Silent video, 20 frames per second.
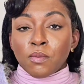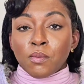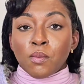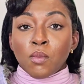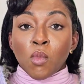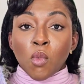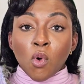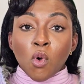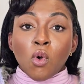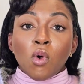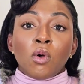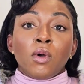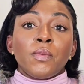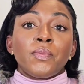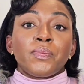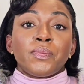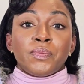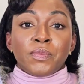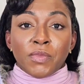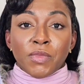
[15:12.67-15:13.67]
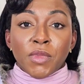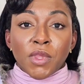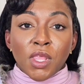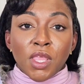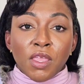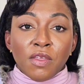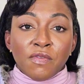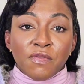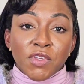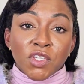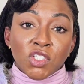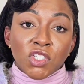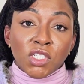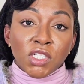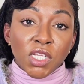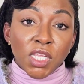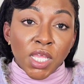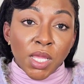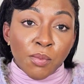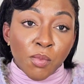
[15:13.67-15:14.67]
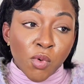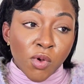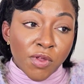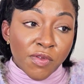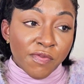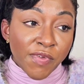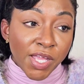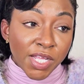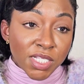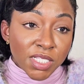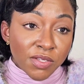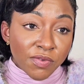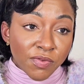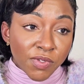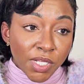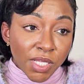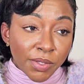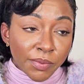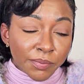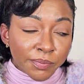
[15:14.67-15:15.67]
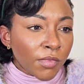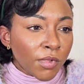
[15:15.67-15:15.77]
more efficiently and more effectively.